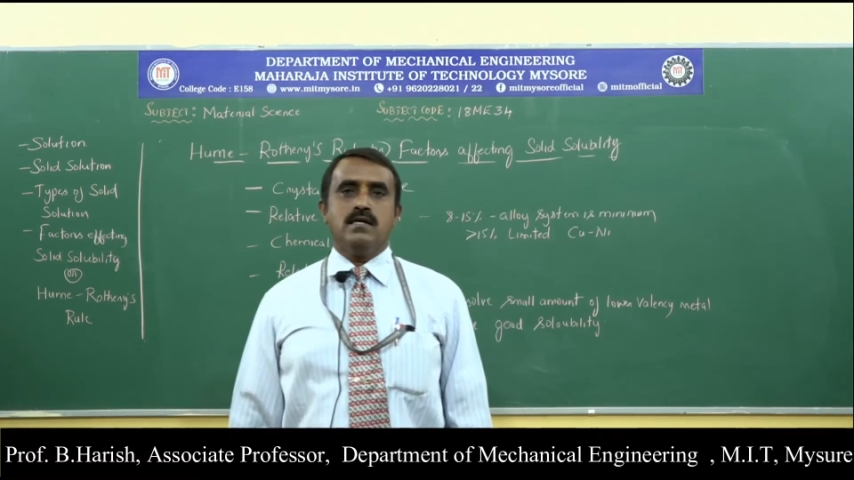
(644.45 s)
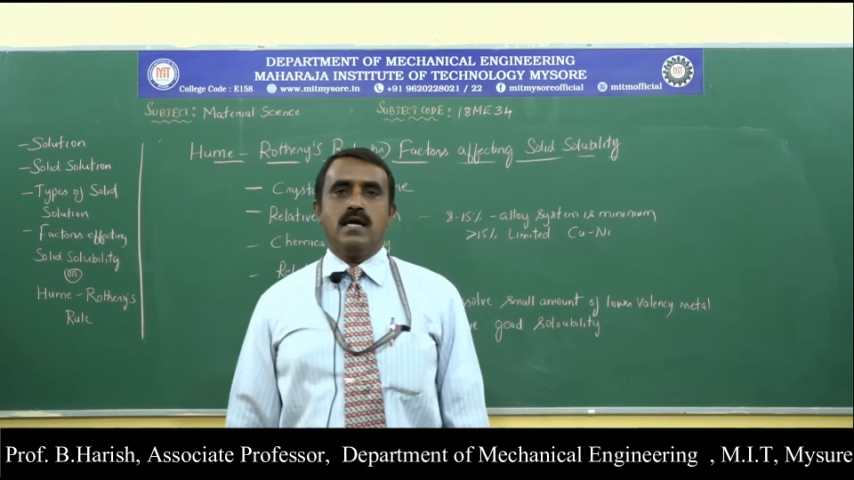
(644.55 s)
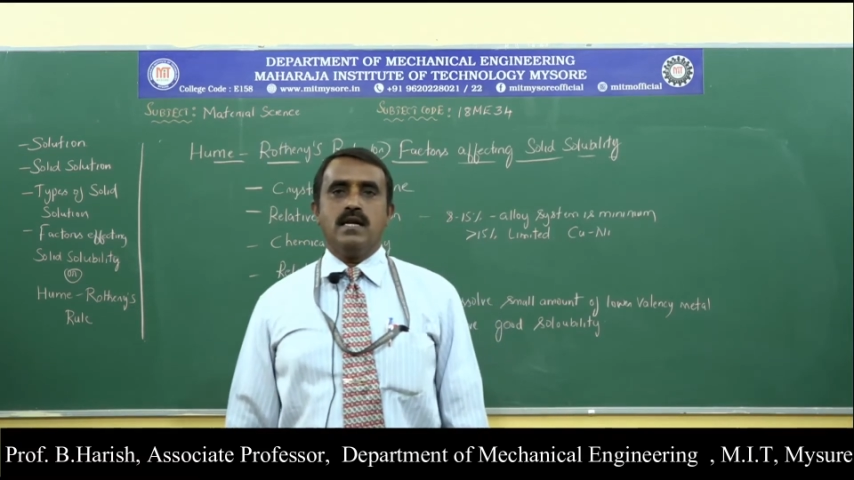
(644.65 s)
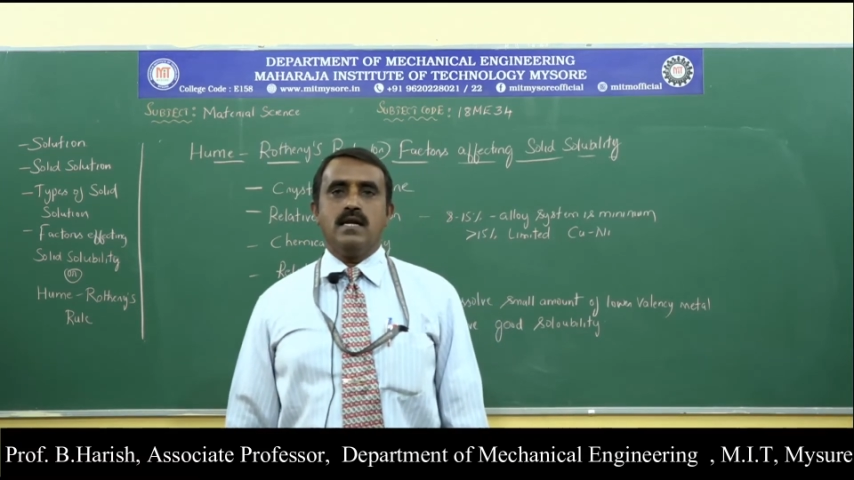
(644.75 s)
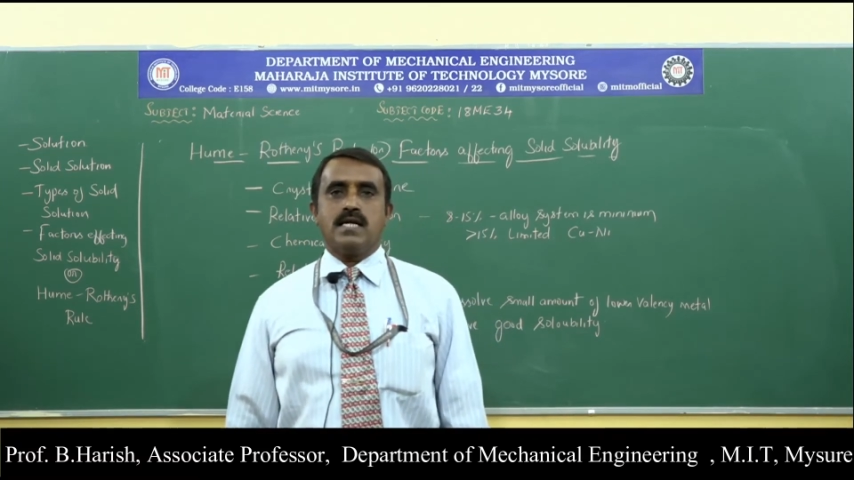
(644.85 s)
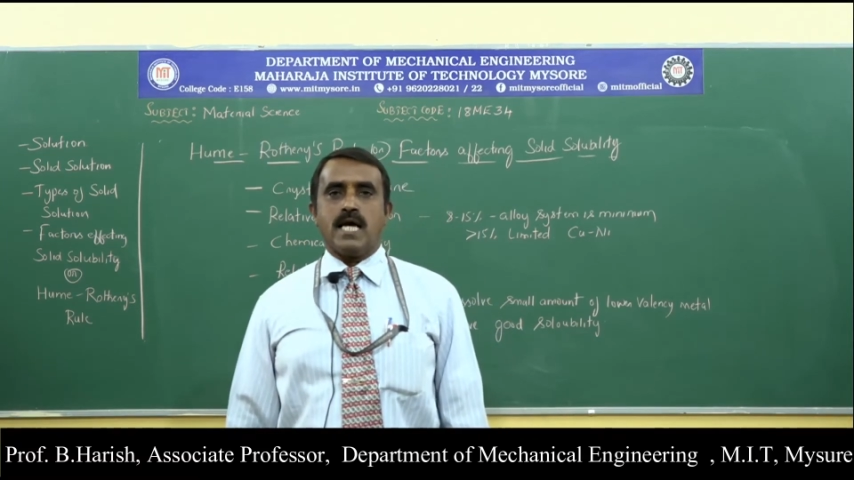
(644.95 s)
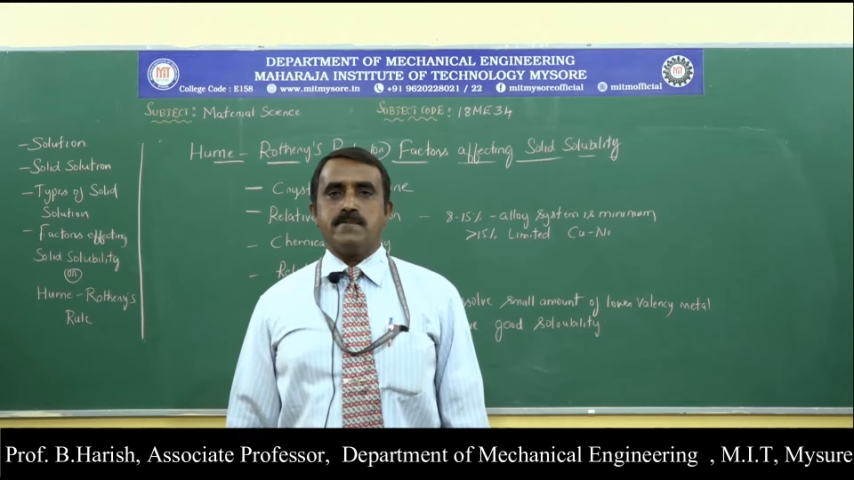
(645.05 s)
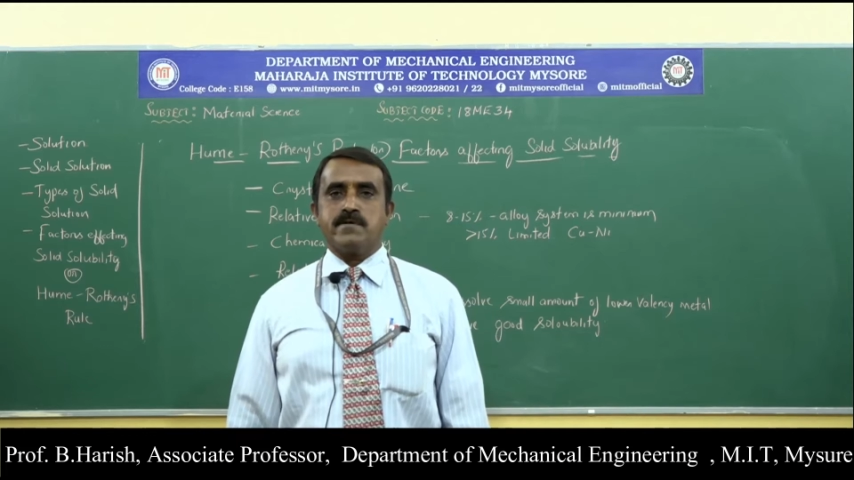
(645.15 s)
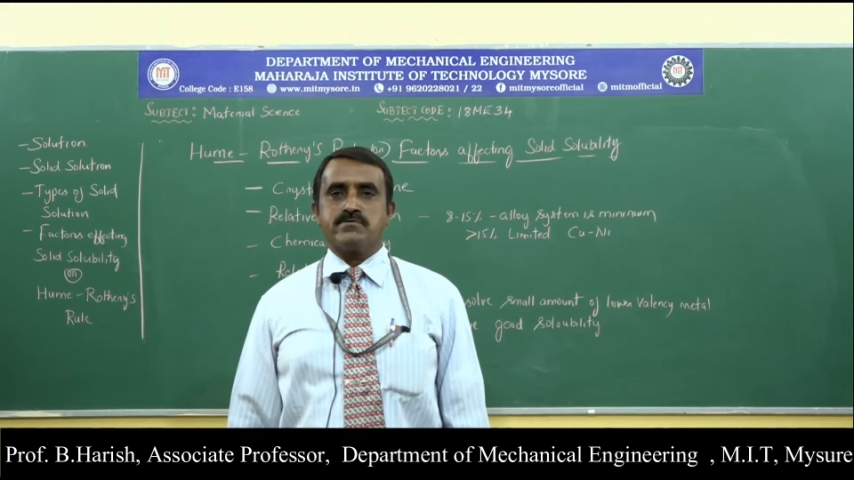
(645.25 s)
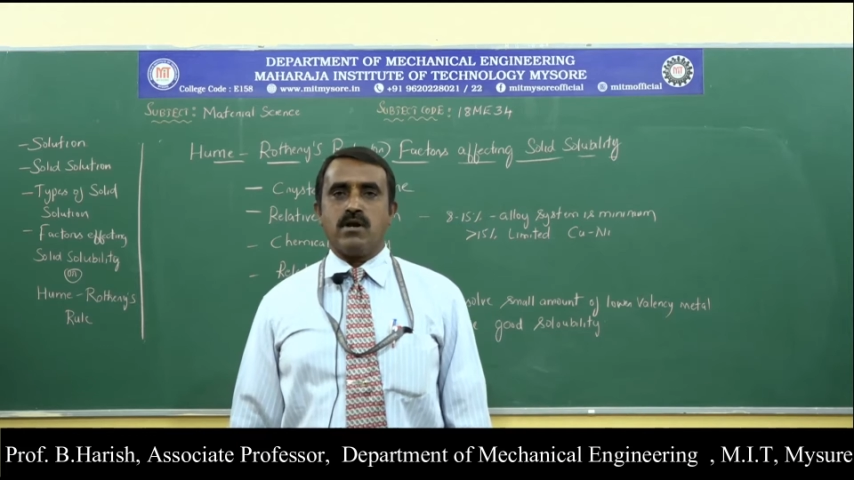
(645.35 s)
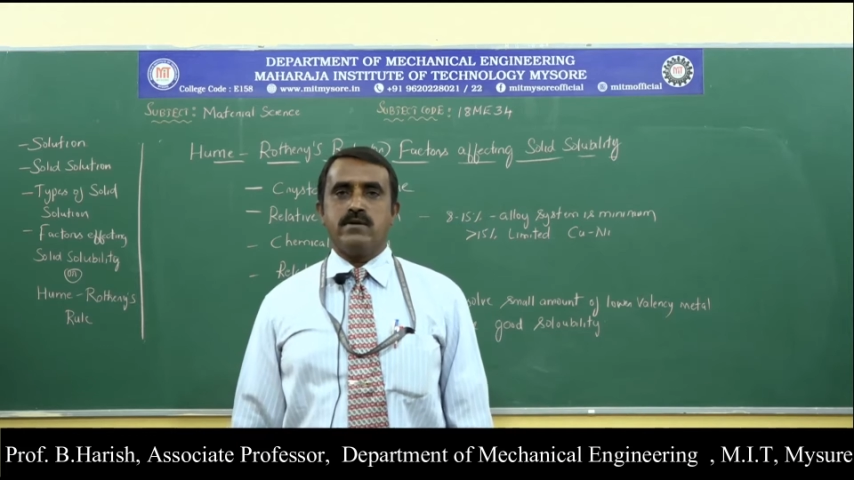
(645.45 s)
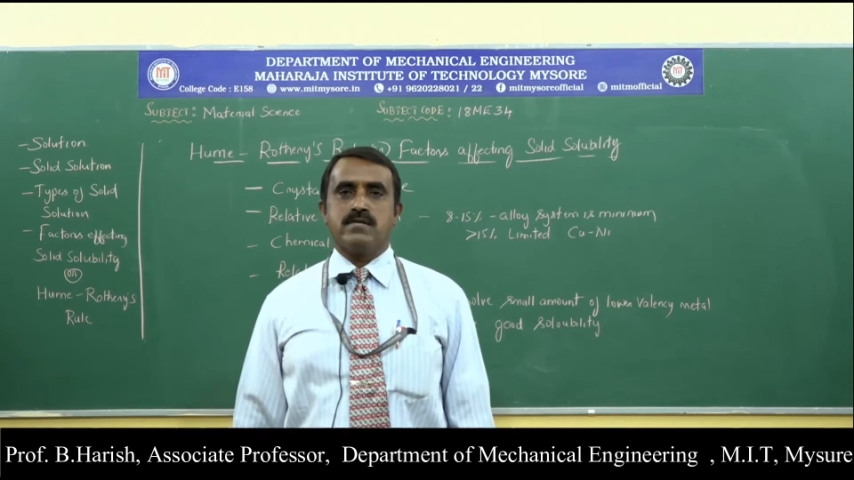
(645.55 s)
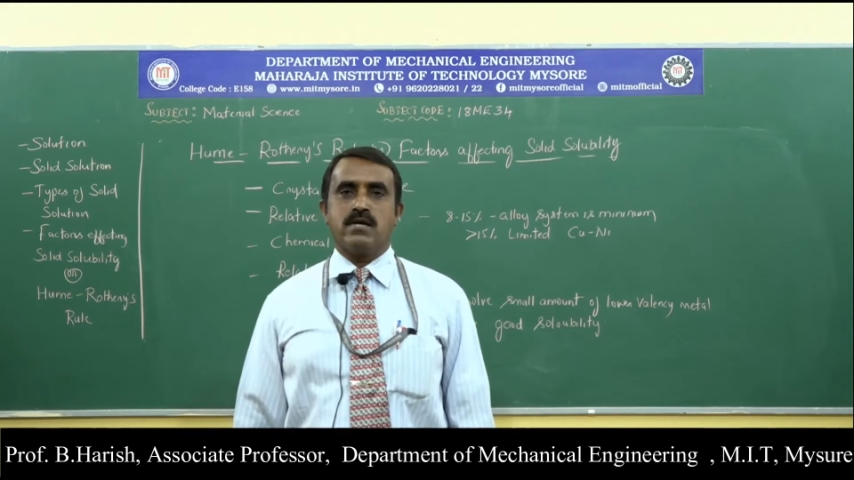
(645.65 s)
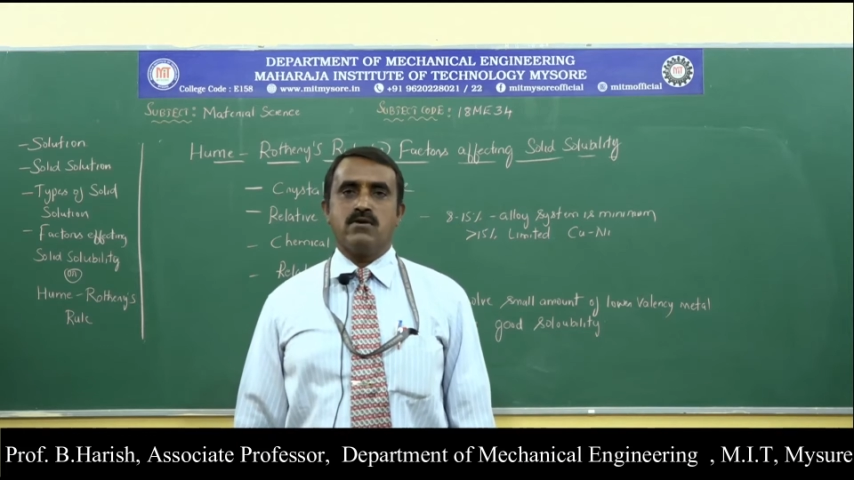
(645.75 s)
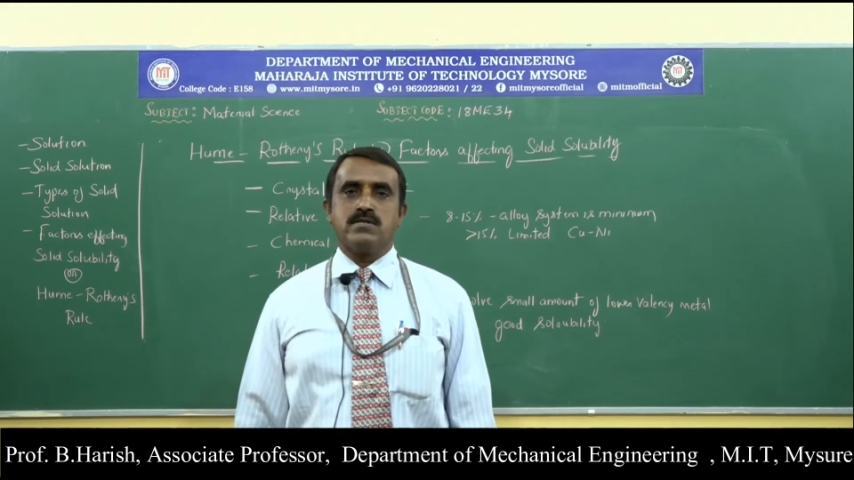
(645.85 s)
then types of
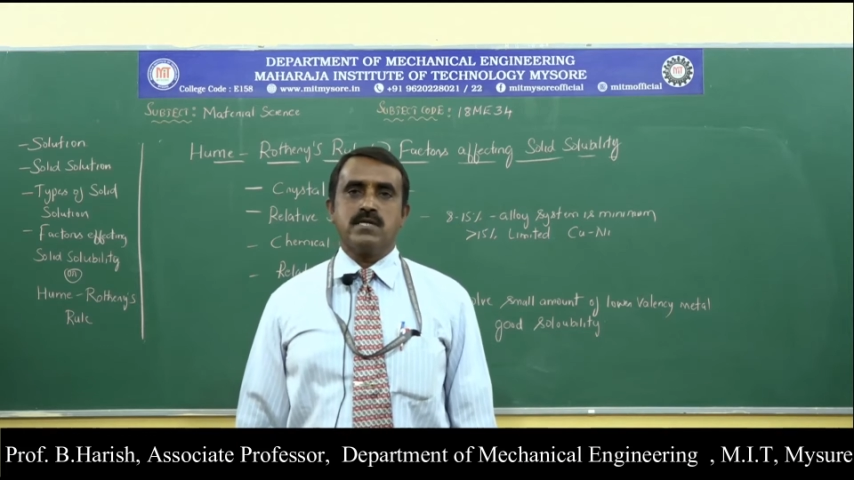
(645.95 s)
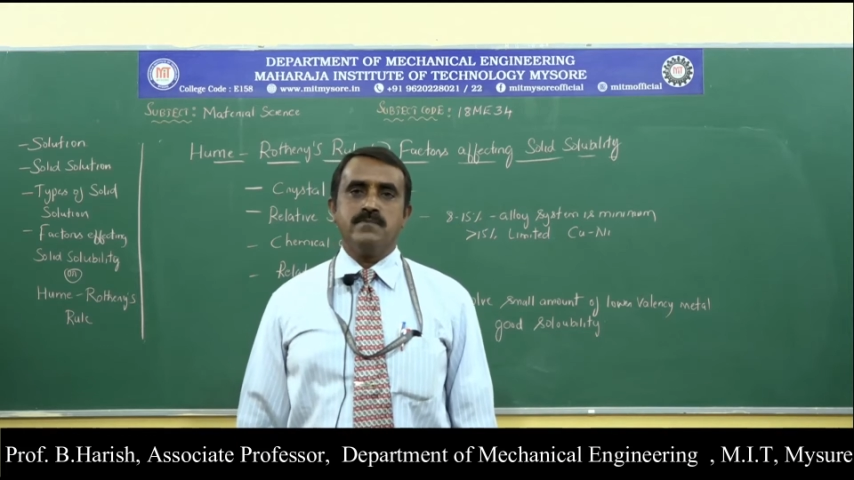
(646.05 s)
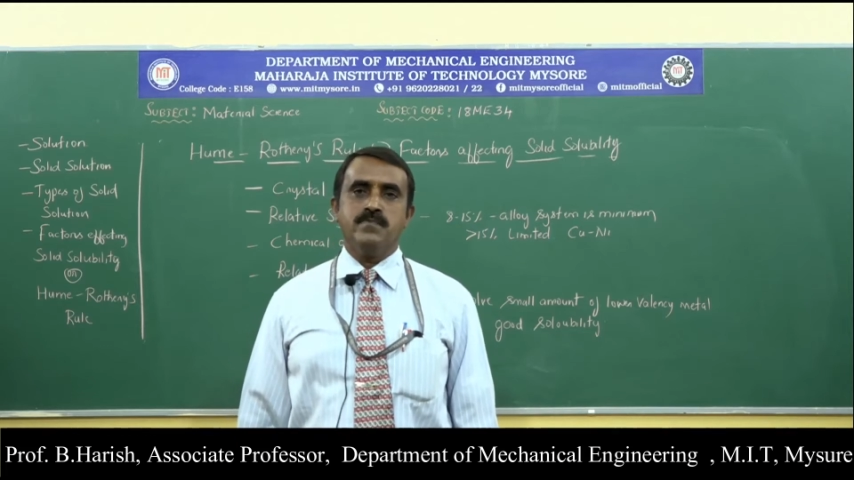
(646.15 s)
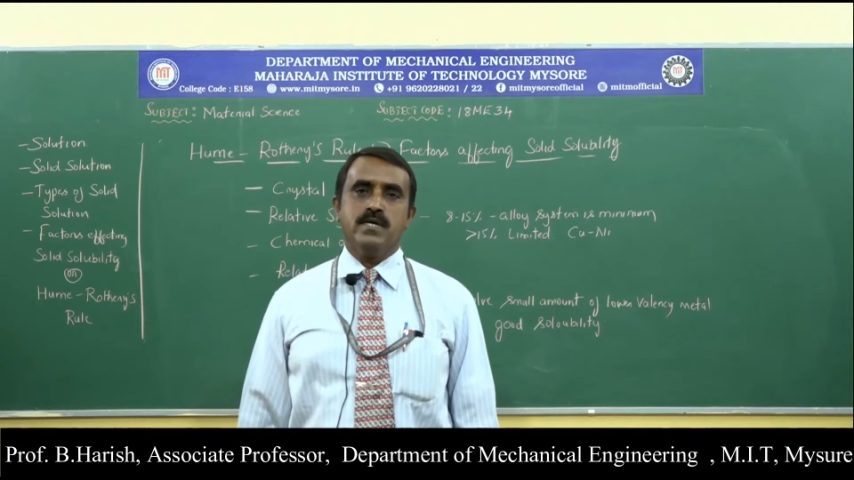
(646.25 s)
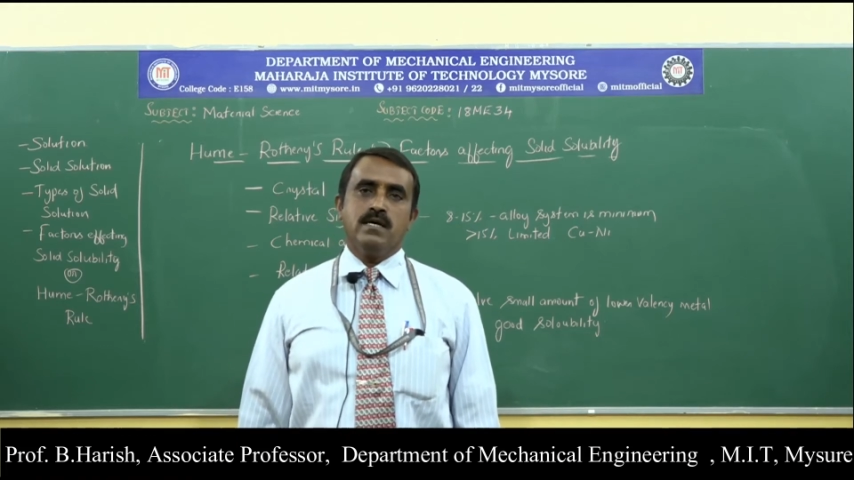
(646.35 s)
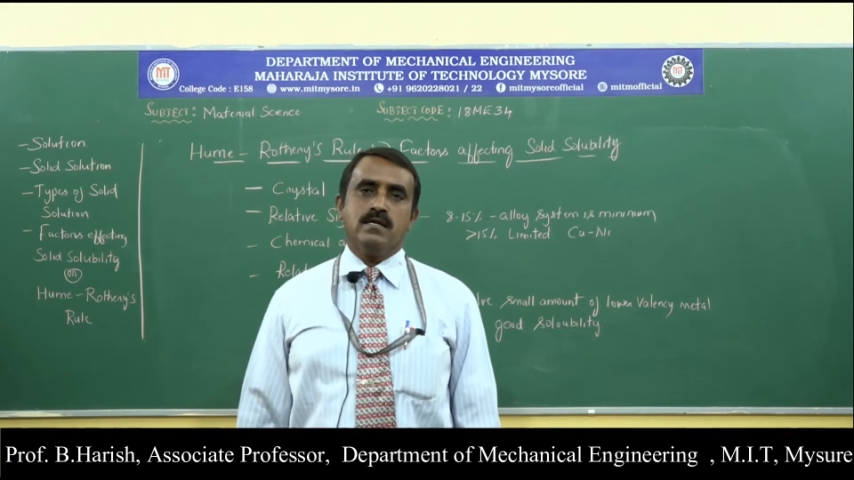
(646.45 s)
solid solution.